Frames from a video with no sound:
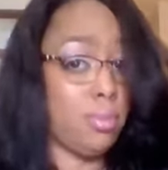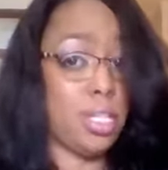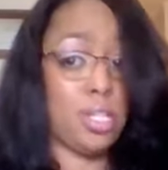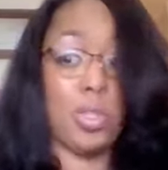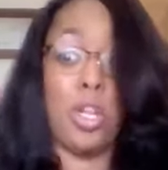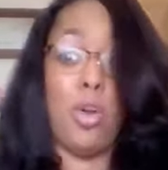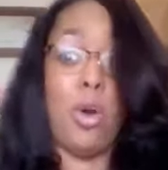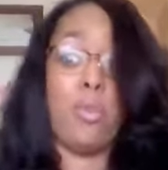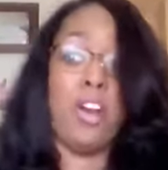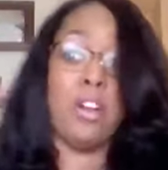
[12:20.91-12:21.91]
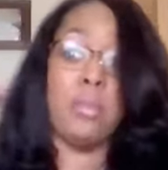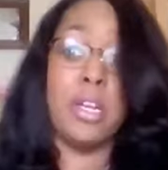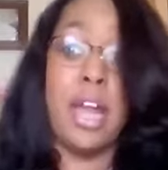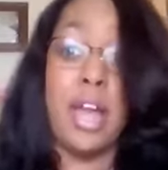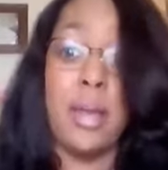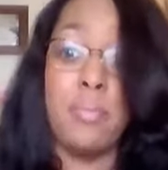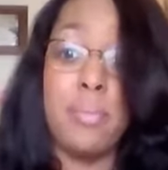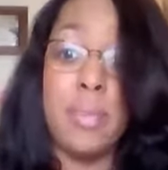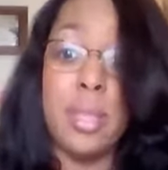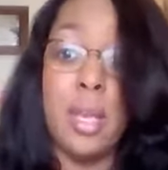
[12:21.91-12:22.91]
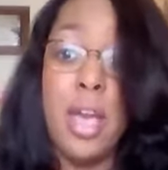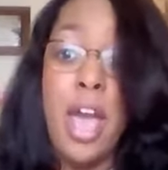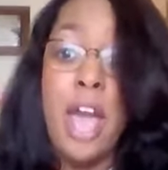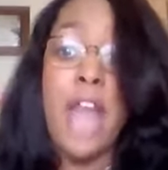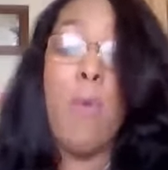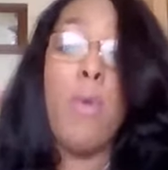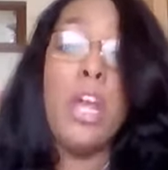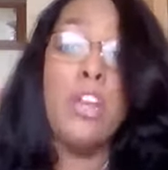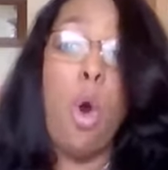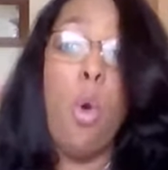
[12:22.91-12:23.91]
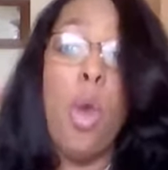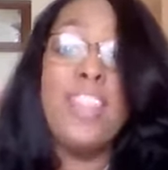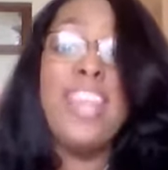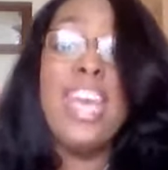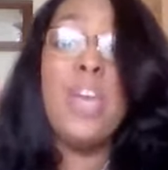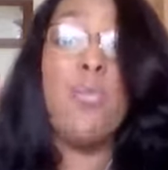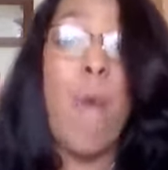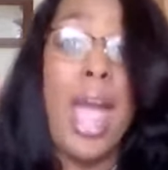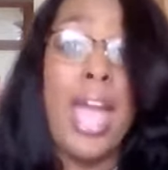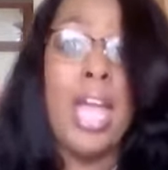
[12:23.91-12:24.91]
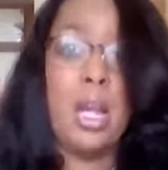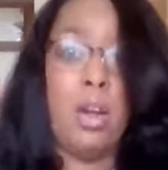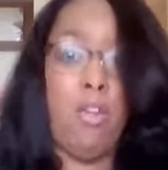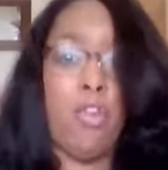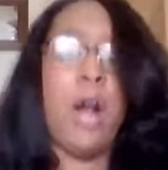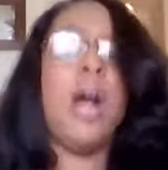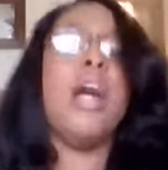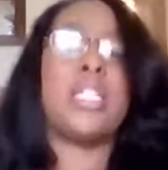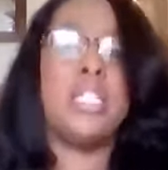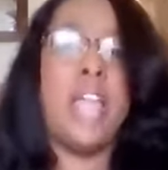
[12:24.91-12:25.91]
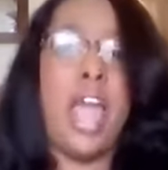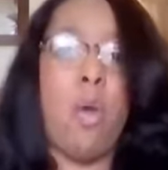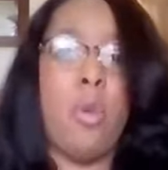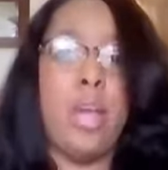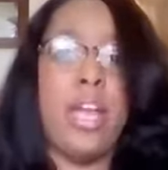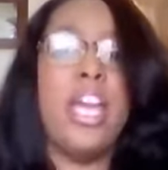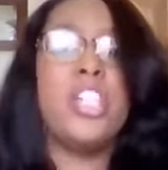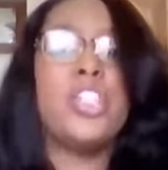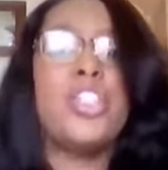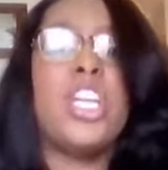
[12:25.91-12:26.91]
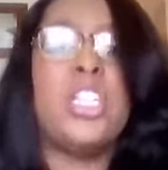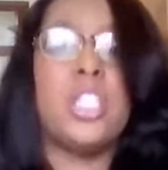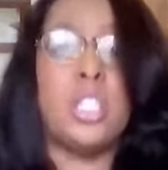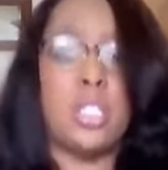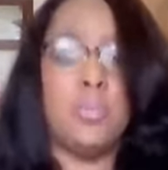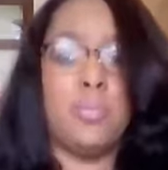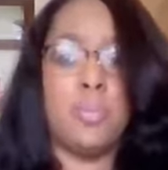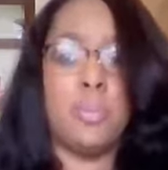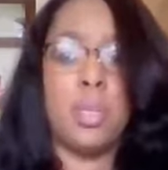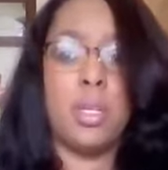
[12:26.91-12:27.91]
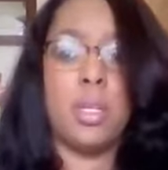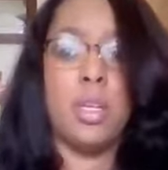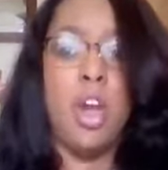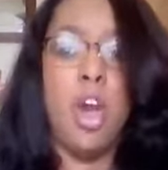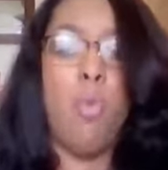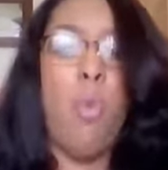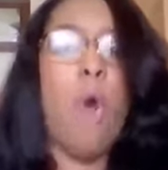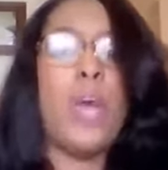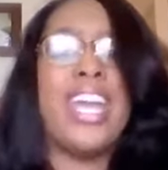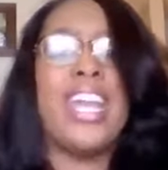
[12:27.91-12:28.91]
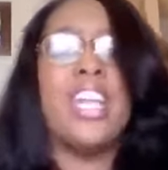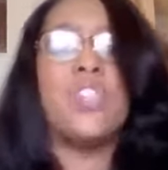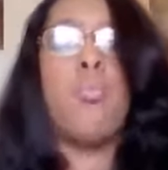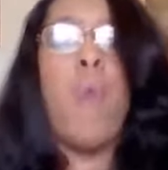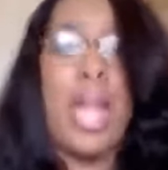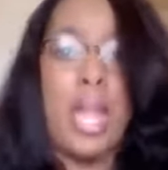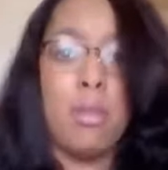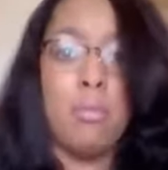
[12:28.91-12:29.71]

this is what the Lord revealed to me today. Now we know the way for us now is Jesus. Walk in his way